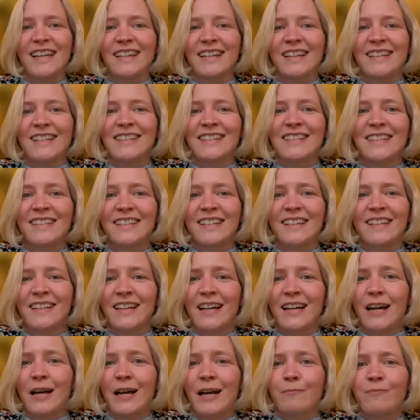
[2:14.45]
And
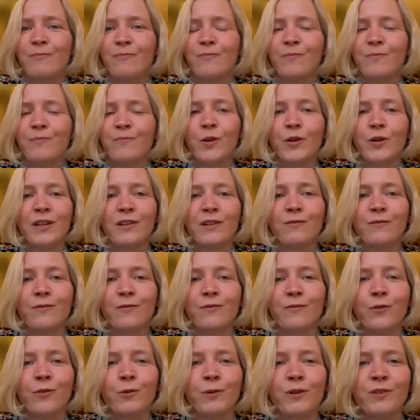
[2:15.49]
uh, I'm looking
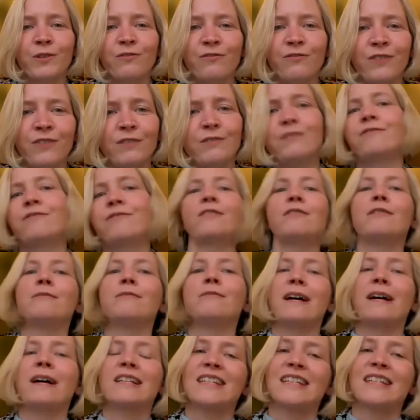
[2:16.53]
forward very, very
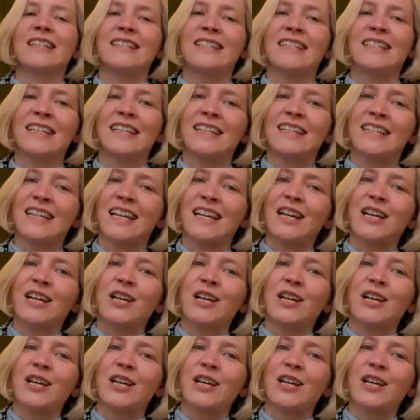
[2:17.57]
much indeed